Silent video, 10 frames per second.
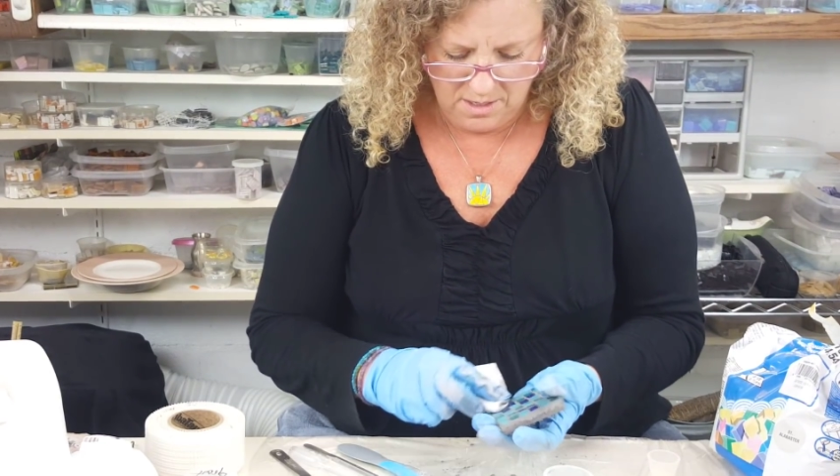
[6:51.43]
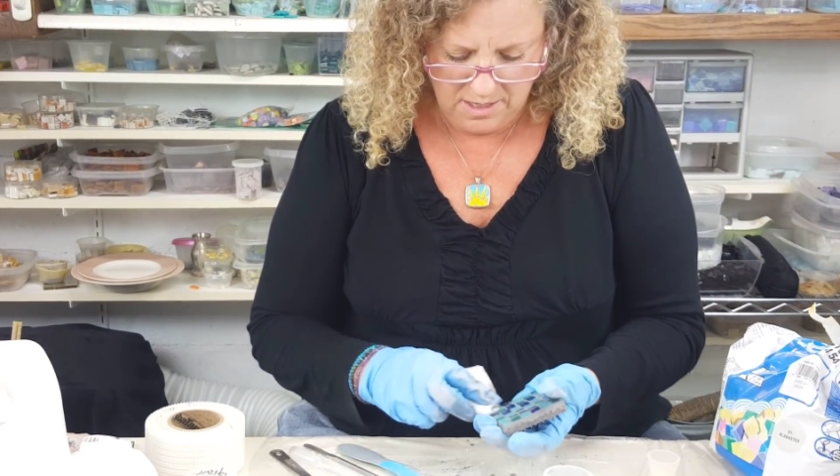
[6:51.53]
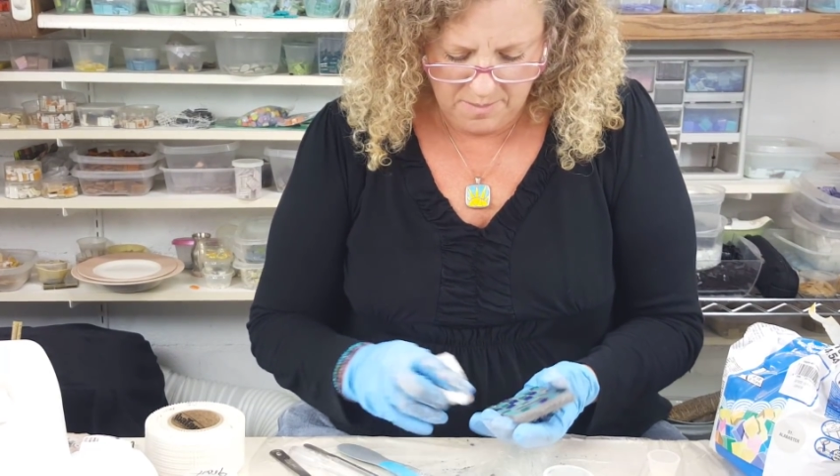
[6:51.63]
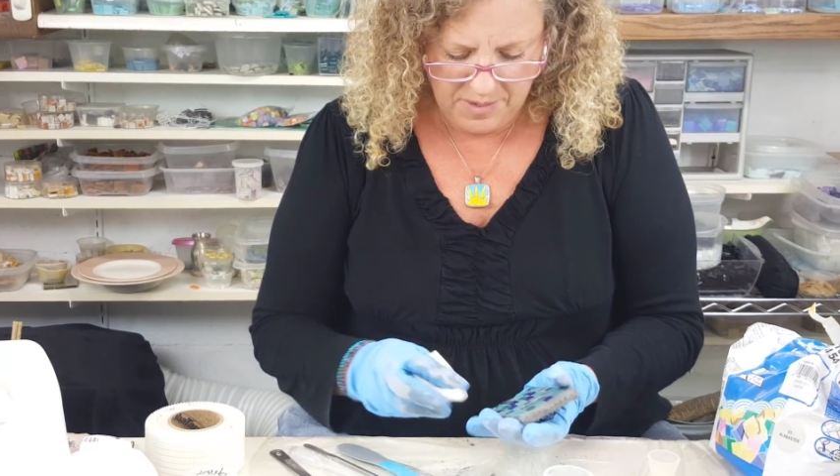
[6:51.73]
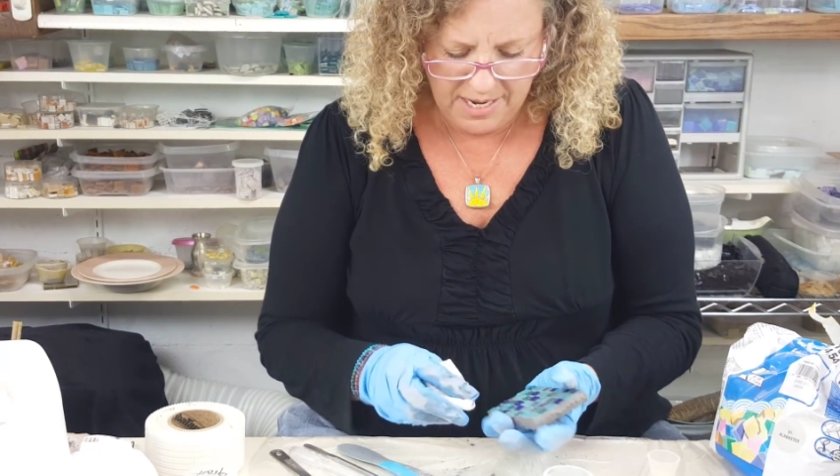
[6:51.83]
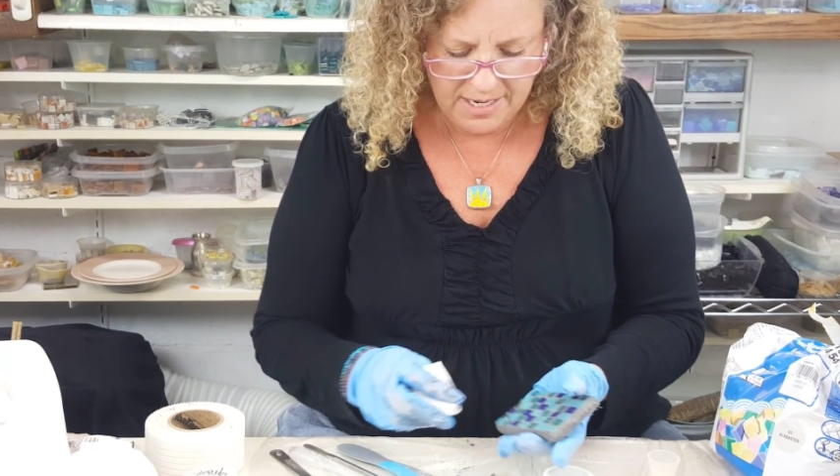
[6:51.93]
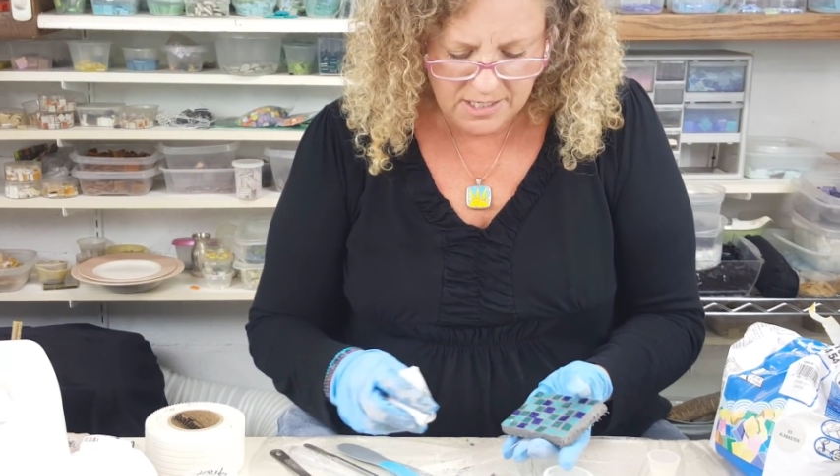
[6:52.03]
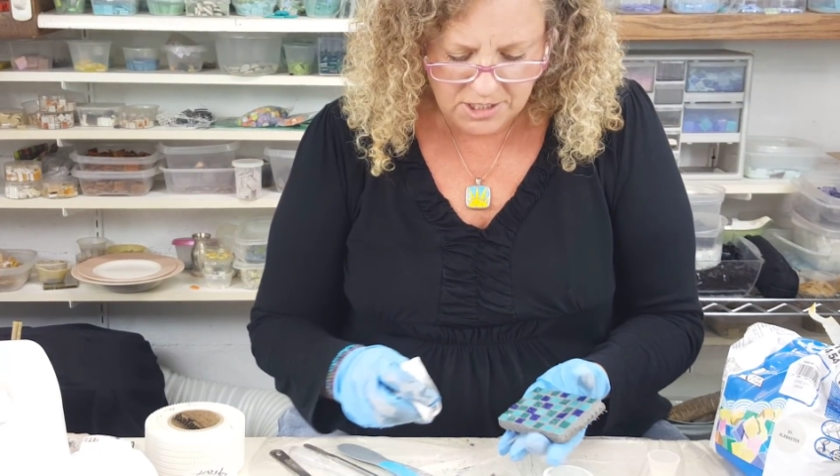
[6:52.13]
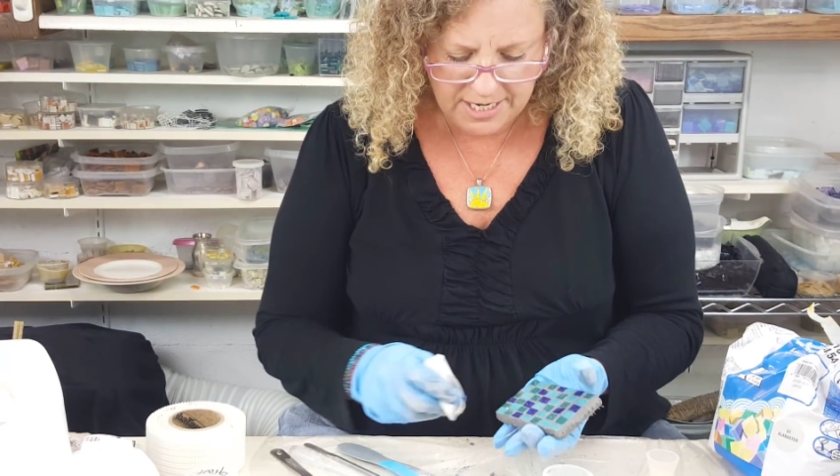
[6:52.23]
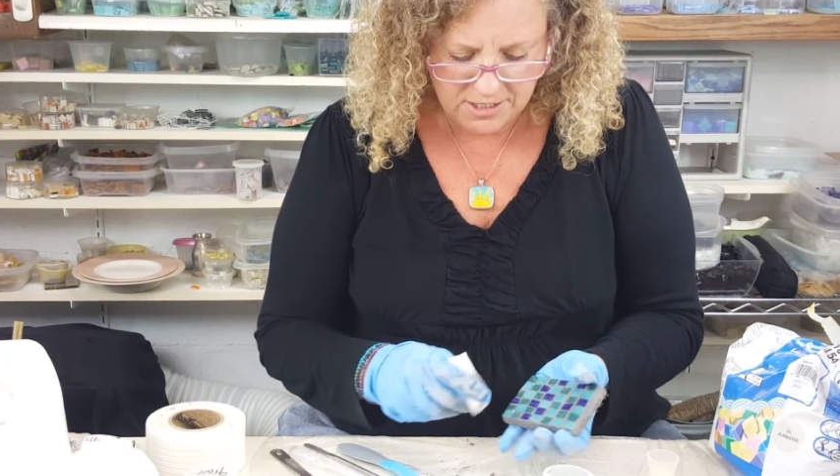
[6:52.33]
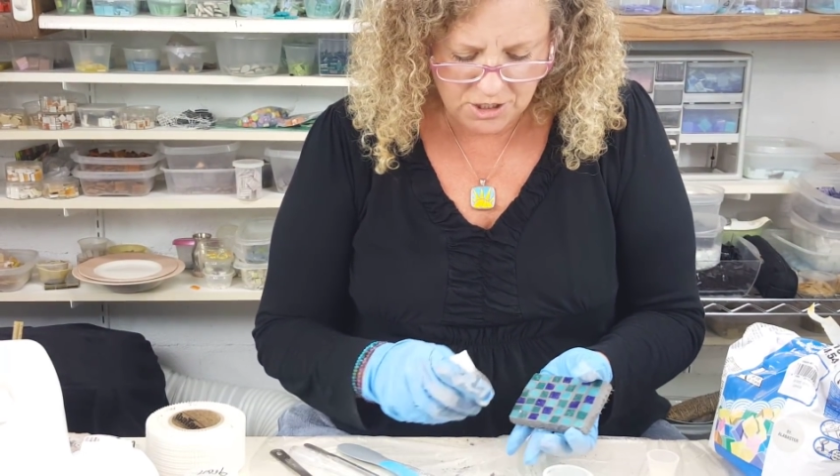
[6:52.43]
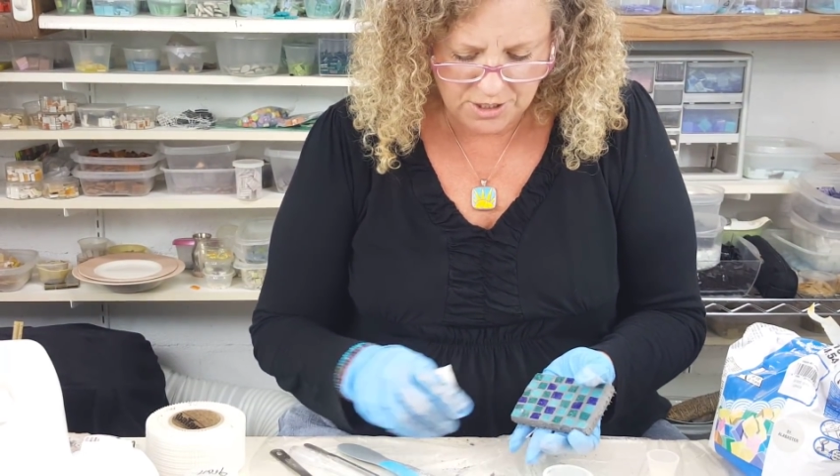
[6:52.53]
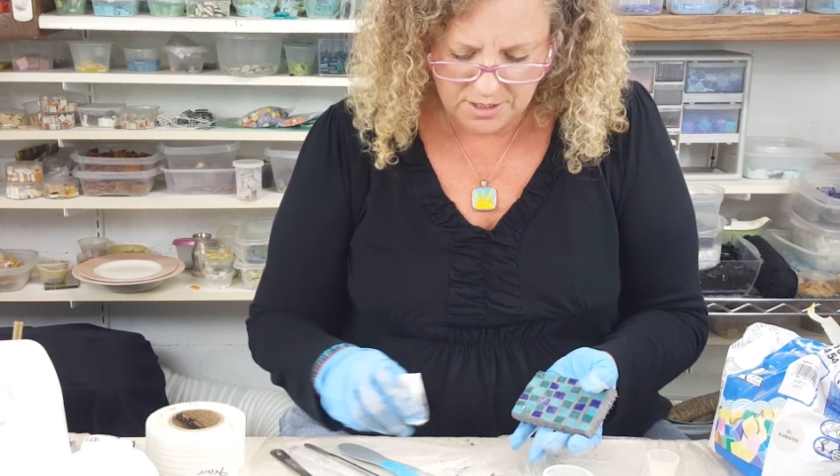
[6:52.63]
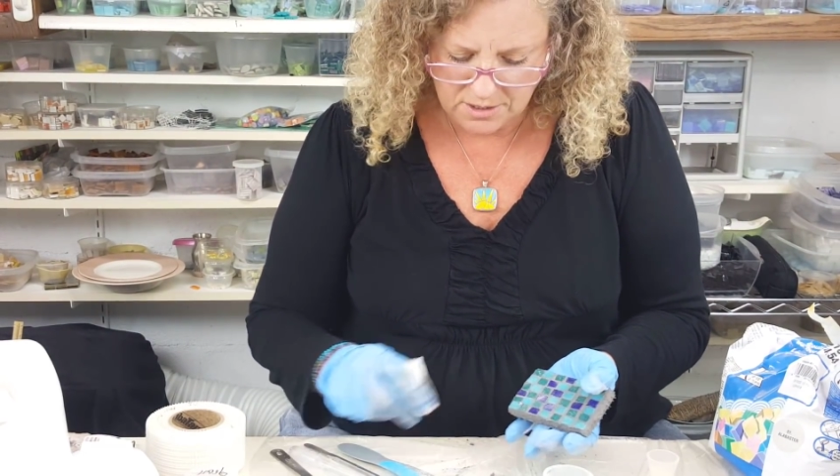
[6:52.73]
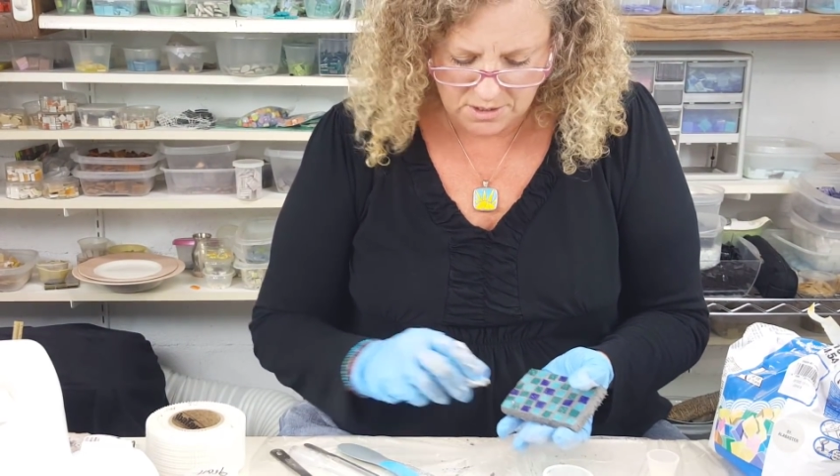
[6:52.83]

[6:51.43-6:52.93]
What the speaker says: And I'm paying attention